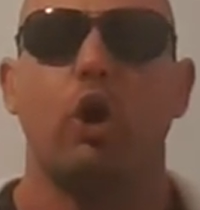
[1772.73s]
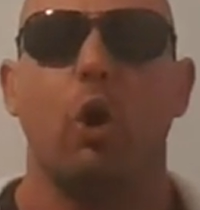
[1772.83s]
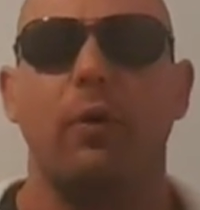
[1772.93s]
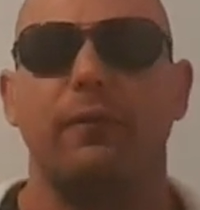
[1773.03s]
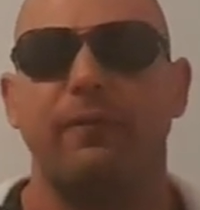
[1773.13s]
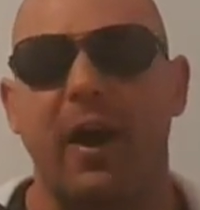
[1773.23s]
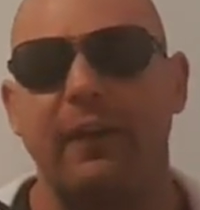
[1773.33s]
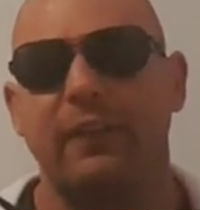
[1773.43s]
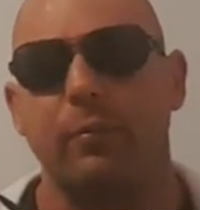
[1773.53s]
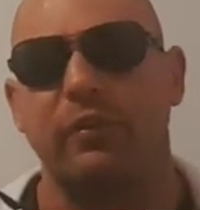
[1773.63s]
go and
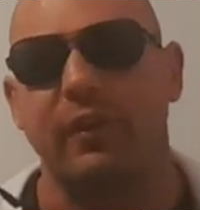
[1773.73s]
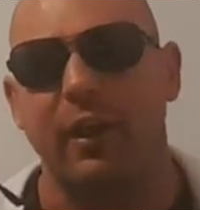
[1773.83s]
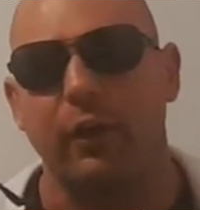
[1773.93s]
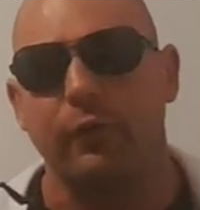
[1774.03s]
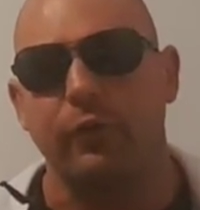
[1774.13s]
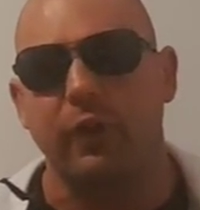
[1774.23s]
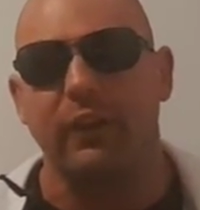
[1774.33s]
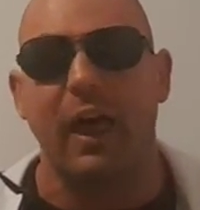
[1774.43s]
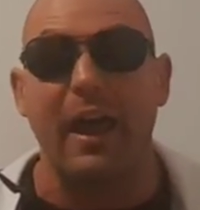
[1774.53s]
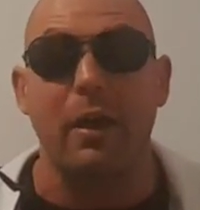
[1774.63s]
find themselves
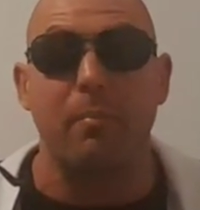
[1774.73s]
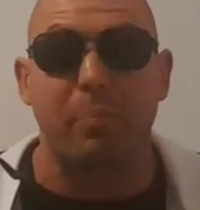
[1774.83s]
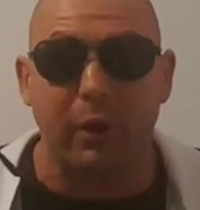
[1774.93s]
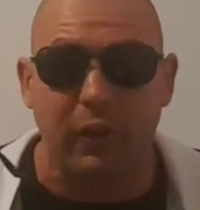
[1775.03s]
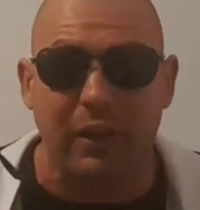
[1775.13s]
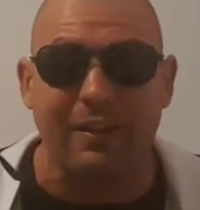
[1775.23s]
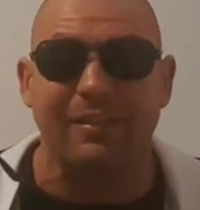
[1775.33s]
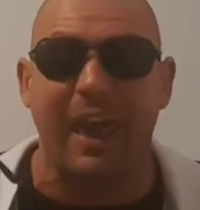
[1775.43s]
liabilities